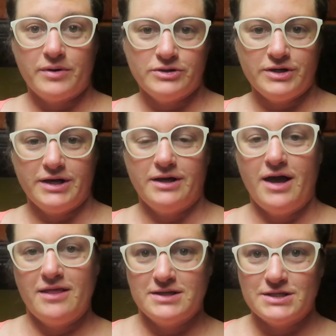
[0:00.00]
Katrina,
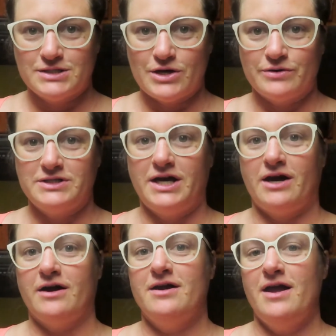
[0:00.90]
and this is Sew and
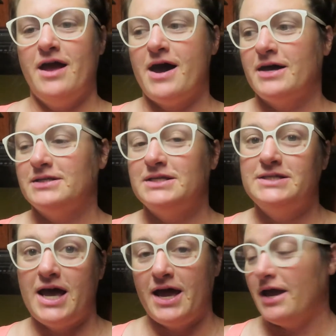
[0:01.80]
Tare, and
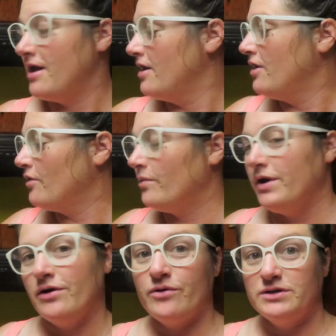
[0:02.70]
today
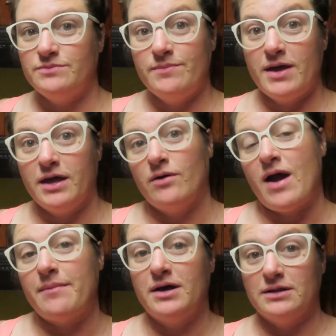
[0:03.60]
we are going to be making
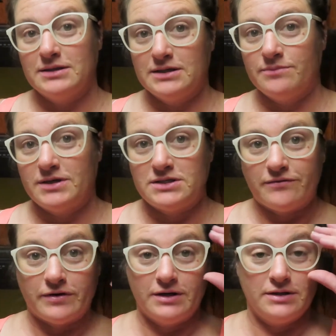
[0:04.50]
rabbit a little bit
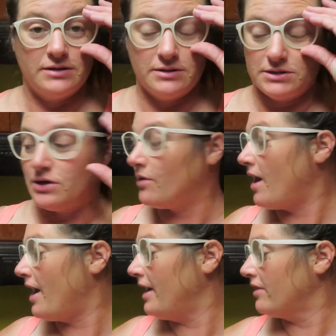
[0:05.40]
different. So
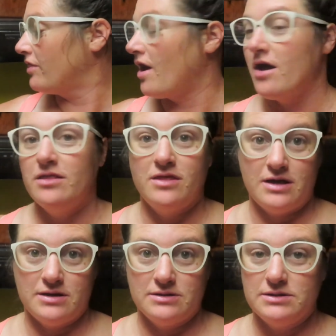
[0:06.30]
I thawed
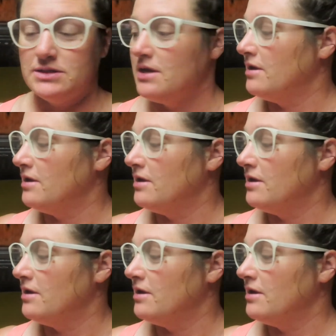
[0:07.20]
these.